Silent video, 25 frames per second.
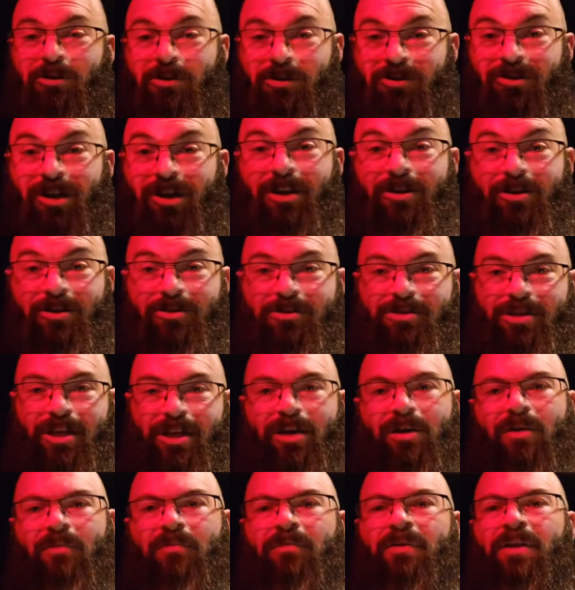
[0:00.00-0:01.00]
the trailer
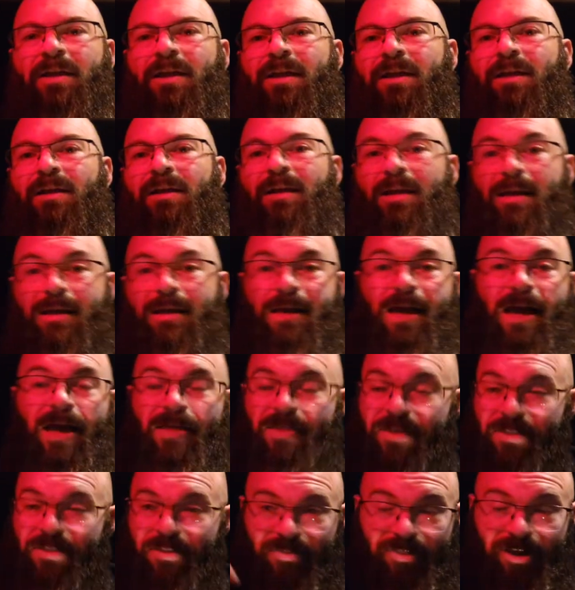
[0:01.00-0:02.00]
yourself. And
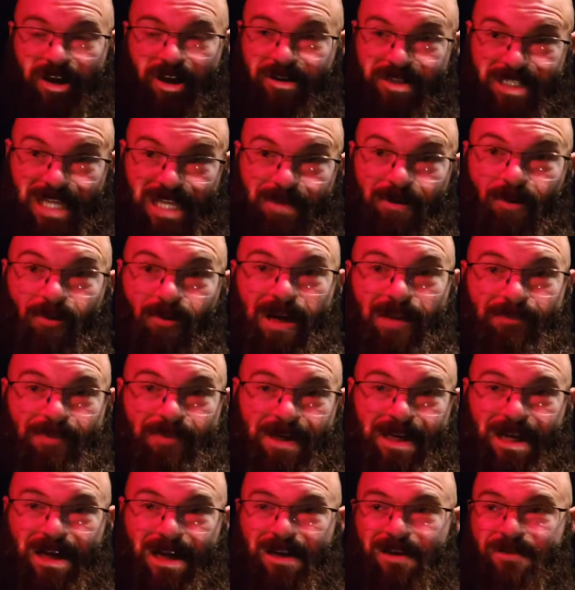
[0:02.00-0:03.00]
then the third time I went up
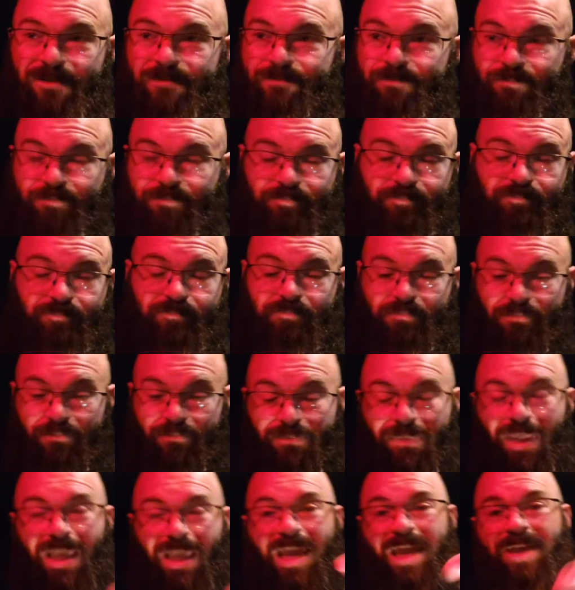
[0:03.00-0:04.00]
in there,
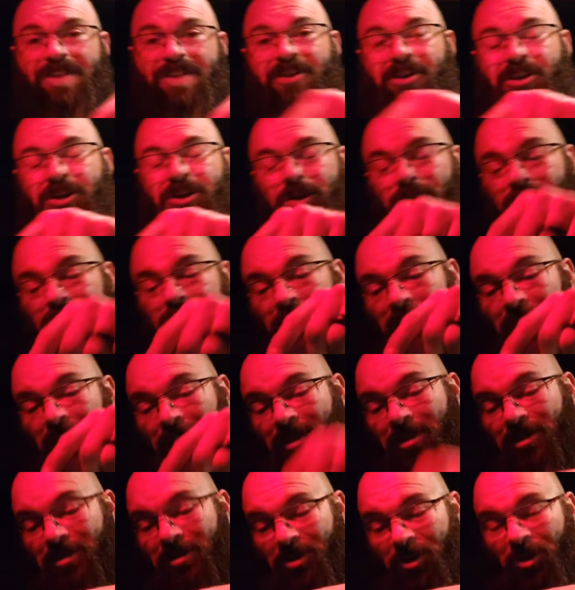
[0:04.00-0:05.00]
and the
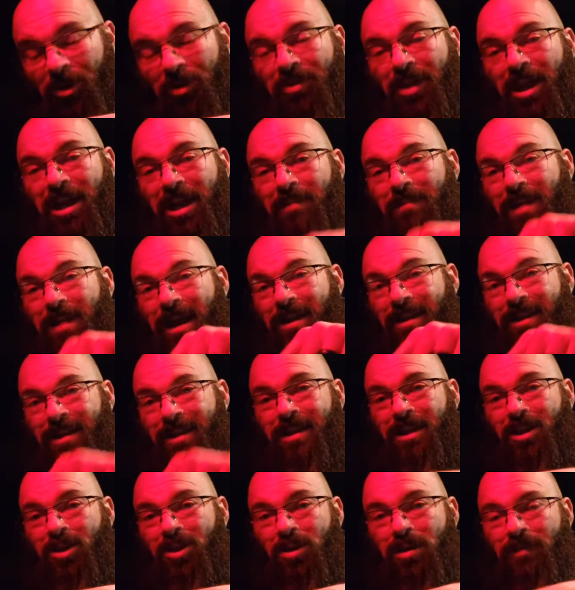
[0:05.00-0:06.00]
other cool thing about it
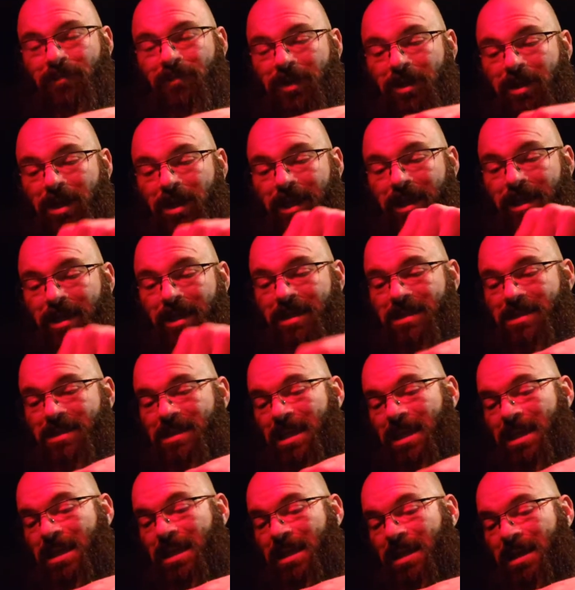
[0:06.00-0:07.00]
in Louisville is
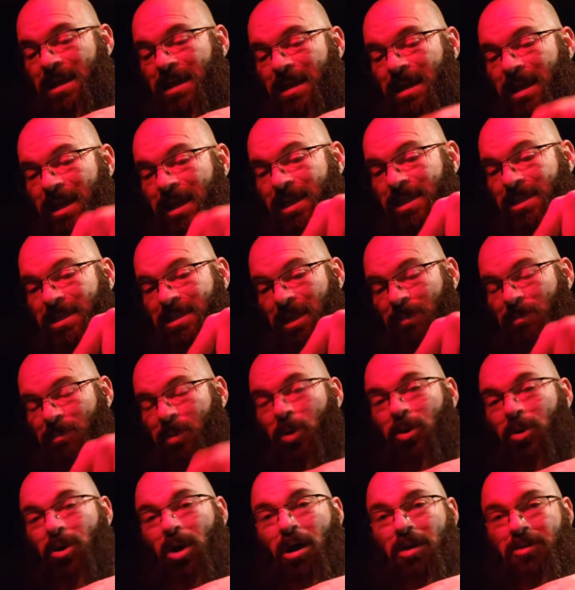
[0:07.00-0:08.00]
the
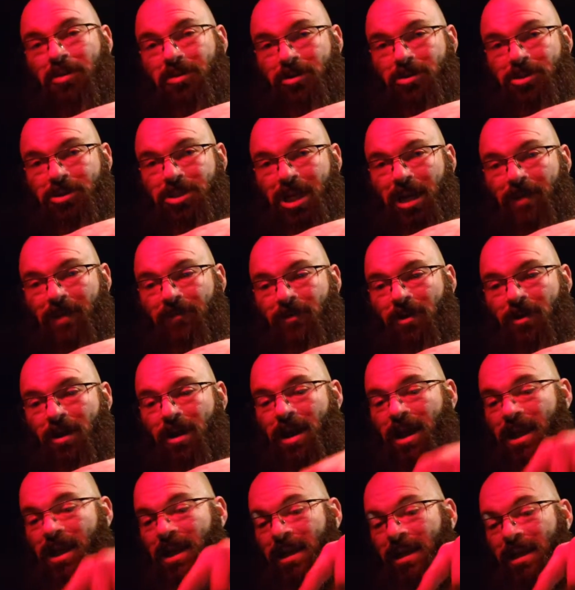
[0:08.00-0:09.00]
Port Arthur
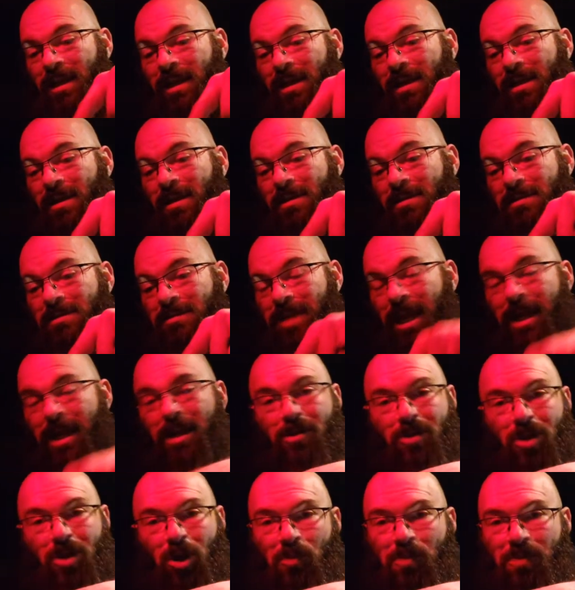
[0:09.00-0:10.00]
Chevron, they
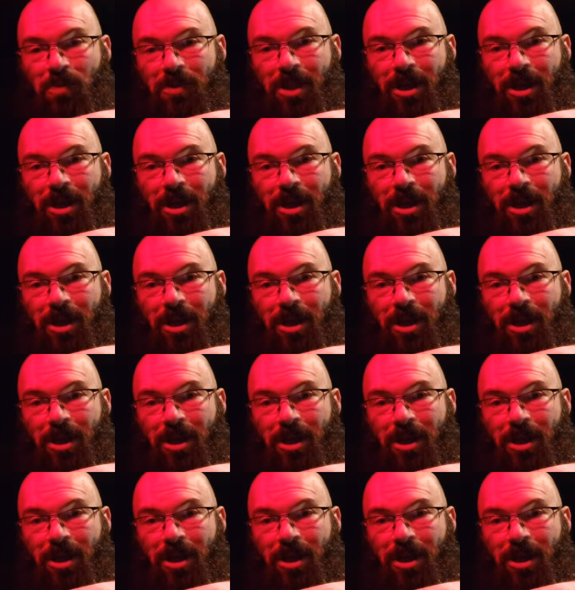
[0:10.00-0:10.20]
don't